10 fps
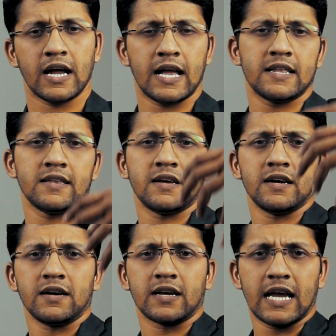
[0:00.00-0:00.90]
And
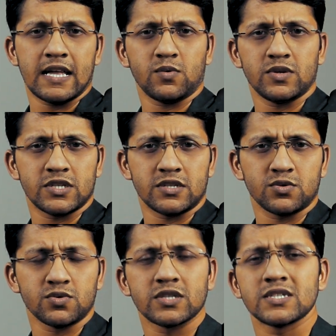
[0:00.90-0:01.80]
Ketu is
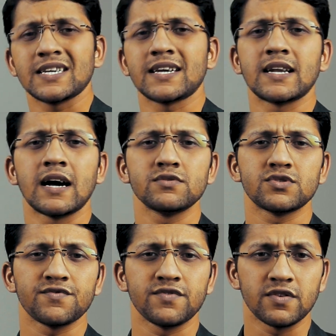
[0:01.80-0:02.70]
into the 2nd
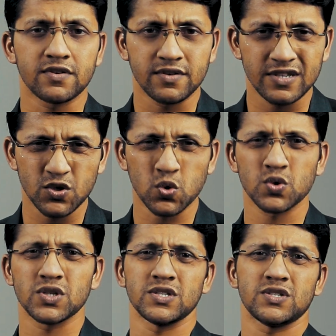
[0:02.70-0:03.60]
house of your
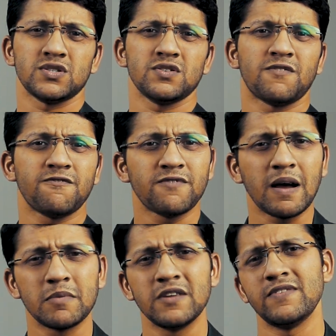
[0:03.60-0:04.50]
resources, your
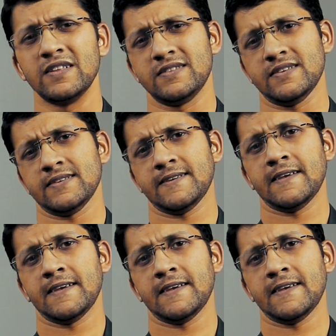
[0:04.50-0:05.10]
family wealth.